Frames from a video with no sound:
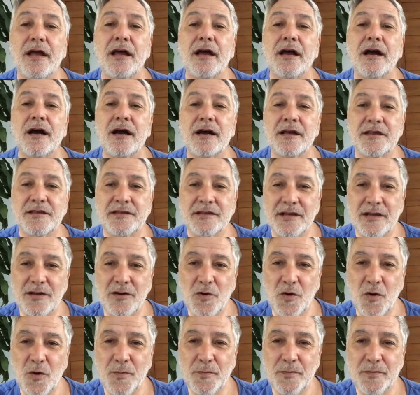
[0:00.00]
I still
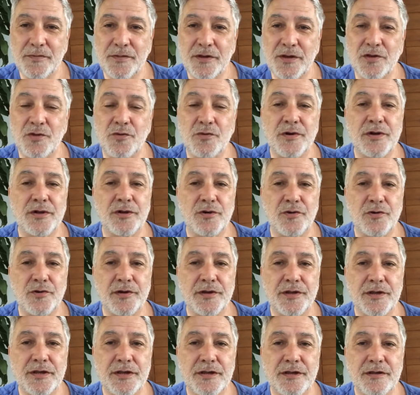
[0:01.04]
hope that you enjoy
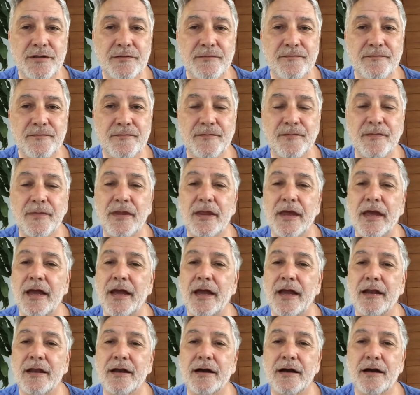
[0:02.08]
this,
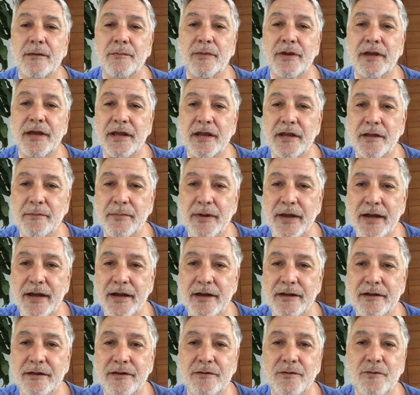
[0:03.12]
and I'm getting
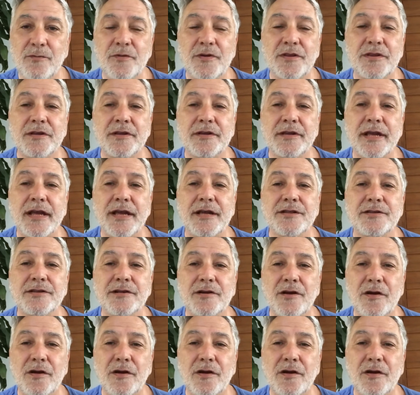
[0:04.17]
back with the next